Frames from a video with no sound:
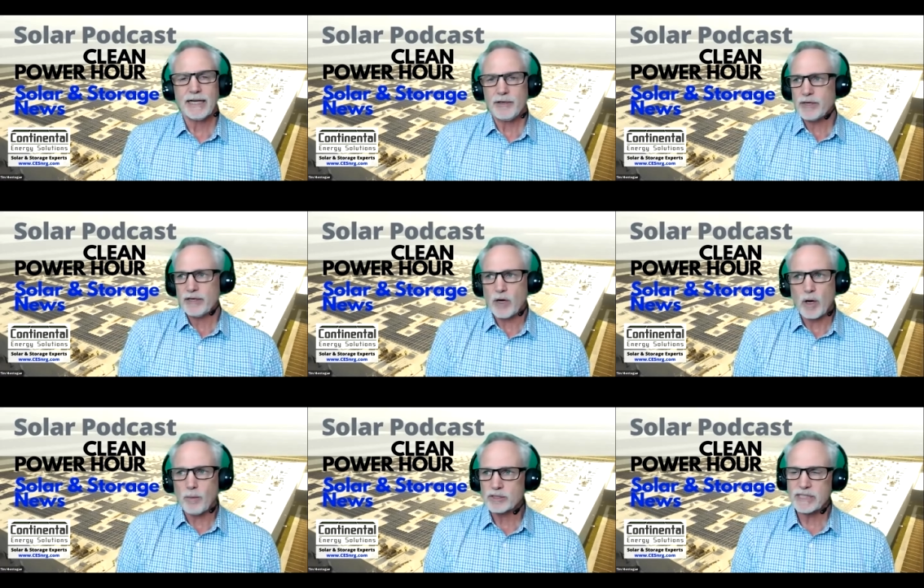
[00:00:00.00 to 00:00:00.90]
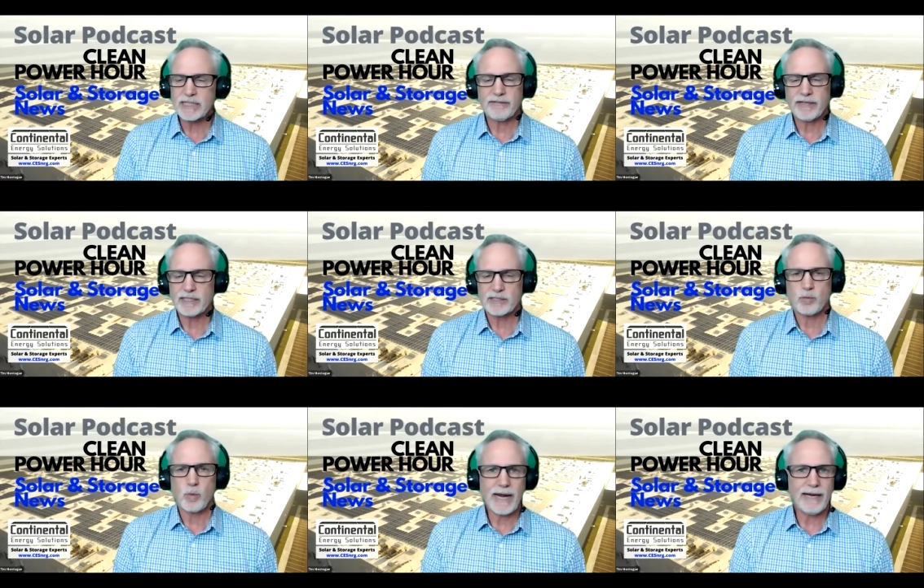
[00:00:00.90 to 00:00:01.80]
You can almost think of it
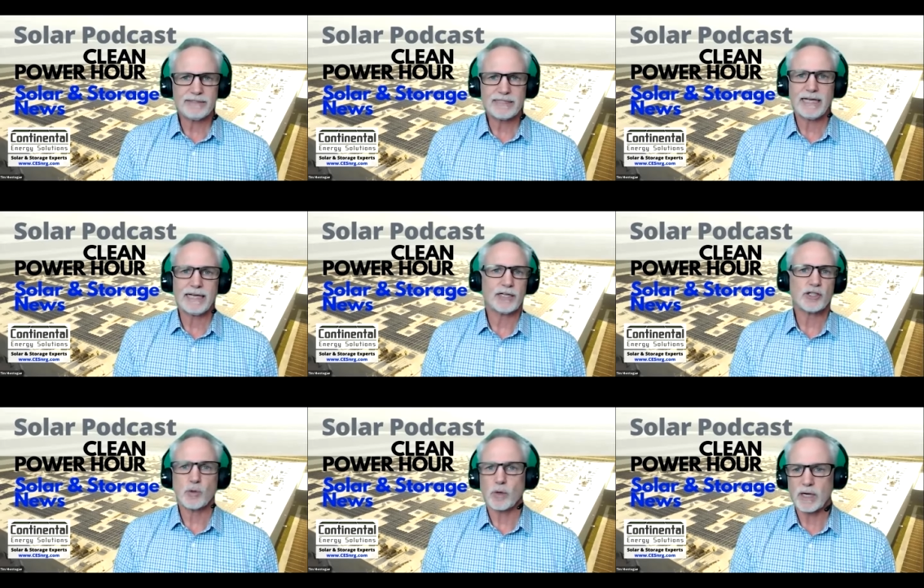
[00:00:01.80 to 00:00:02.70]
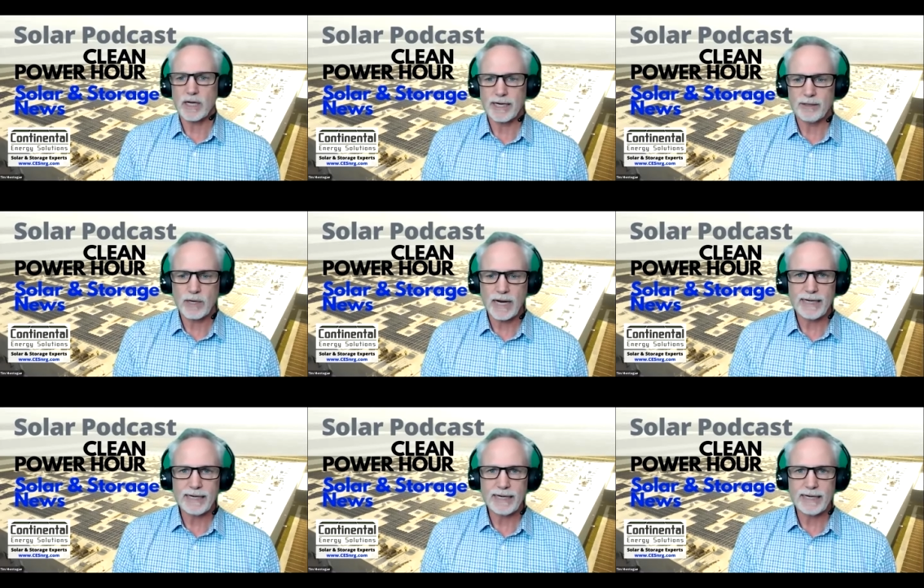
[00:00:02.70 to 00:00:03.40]
as waves hitting a shoreline, right?